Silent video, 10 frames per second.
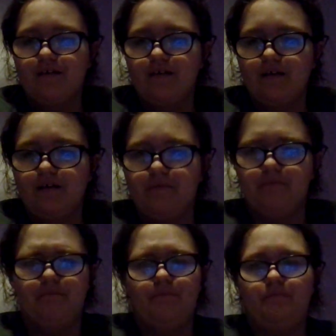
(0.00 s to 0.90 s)
guys.
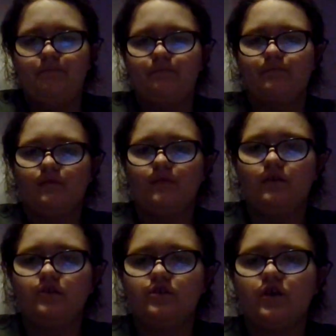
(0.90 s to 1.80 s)

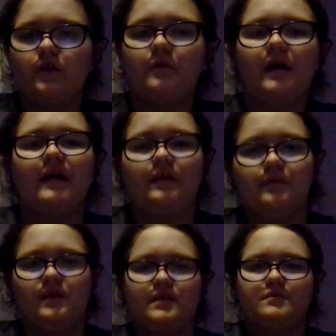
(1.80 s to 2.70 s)
So,
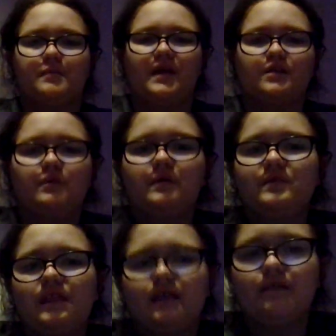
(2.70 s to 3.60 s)
anyways, back to what I was
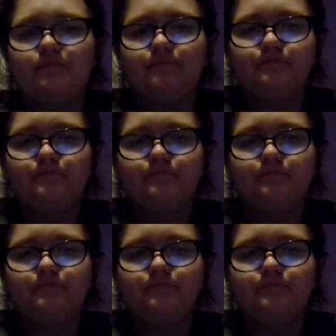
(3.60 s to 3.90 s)
saying.